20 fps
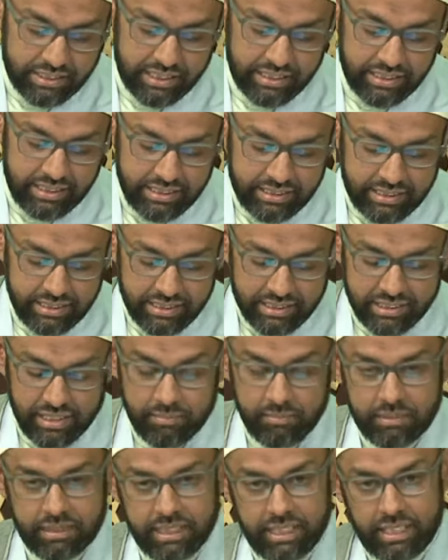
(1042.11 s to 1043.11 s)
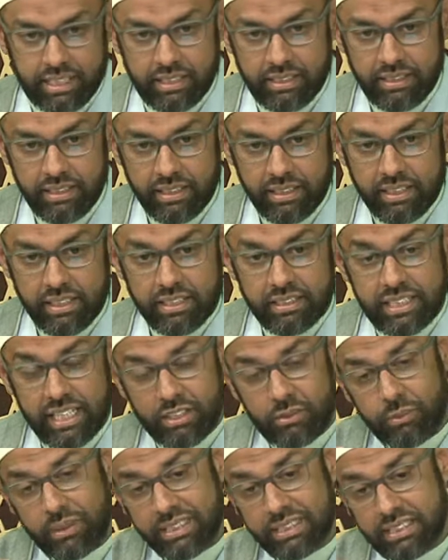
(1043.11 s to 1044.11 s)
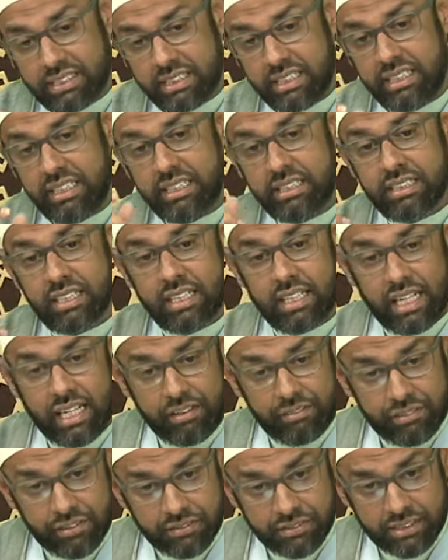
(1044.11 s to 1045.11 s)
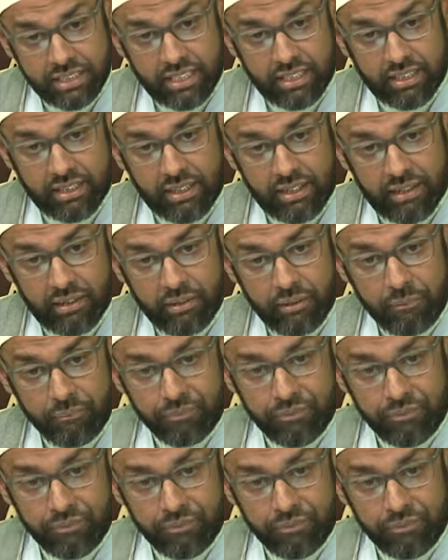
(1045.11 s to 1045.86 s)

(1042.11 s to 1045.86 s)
And this is something that we see in the life of Zahra.